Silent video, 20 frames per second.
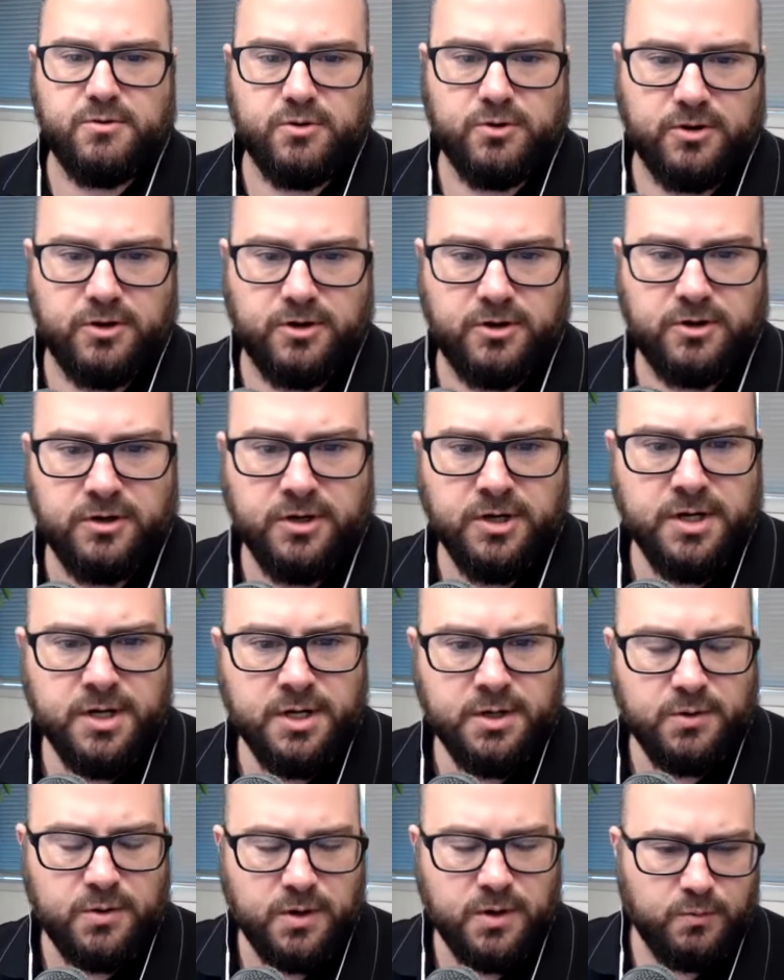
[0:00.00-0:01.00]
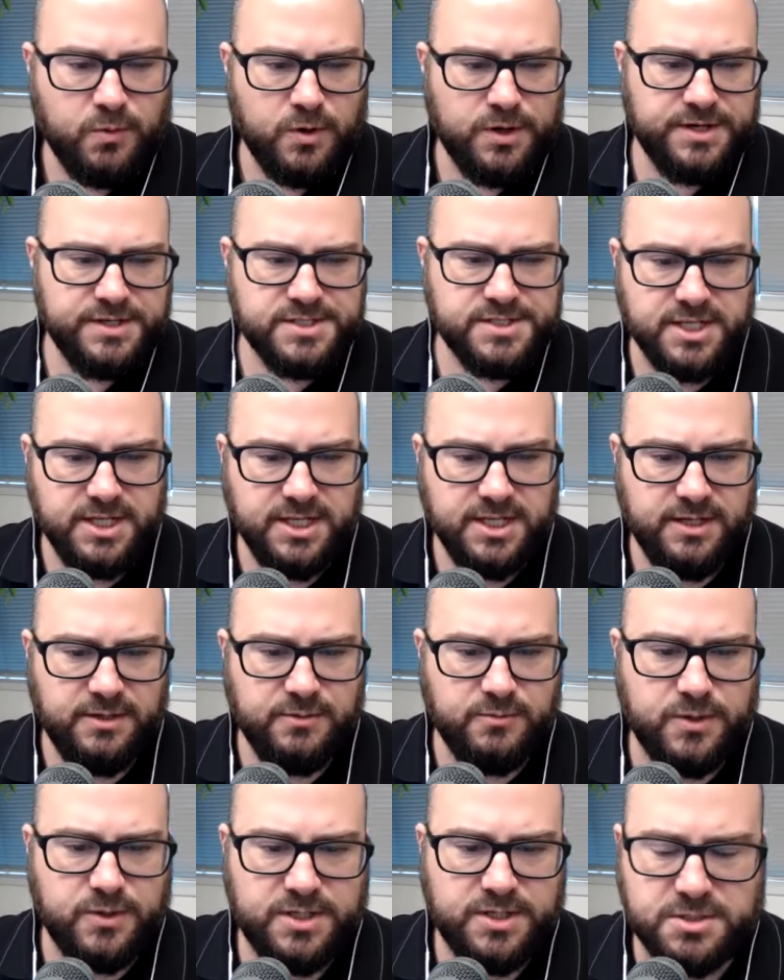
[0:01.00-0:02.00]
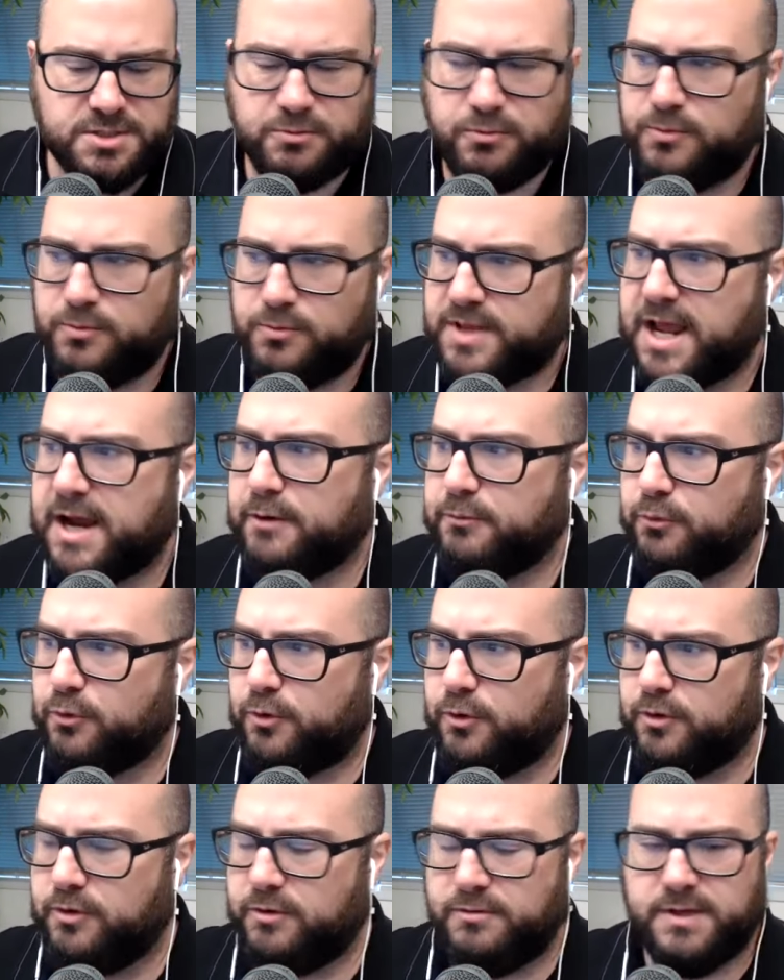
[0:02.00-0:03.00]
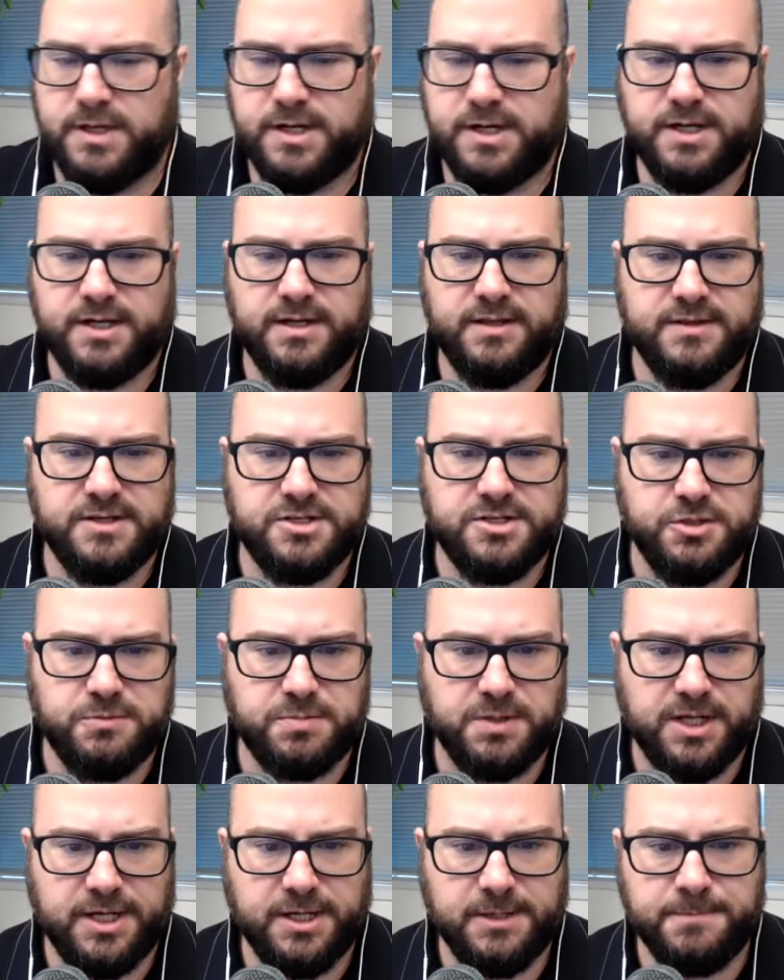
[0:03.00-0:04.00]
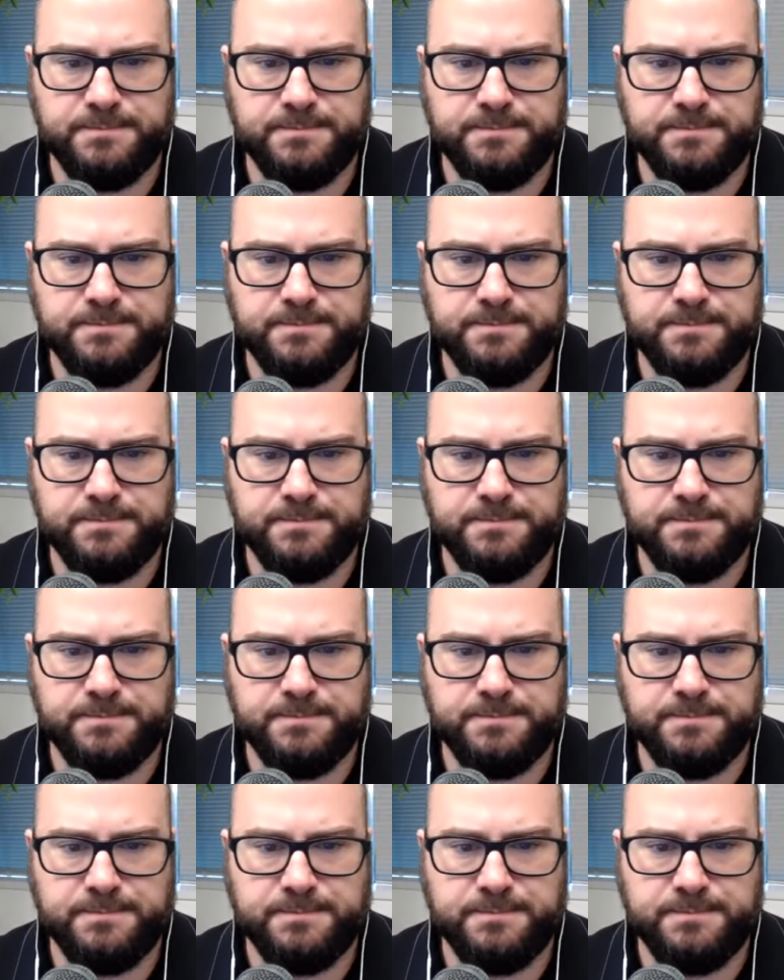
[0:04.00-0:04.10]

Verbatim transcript: or what is that role that you play?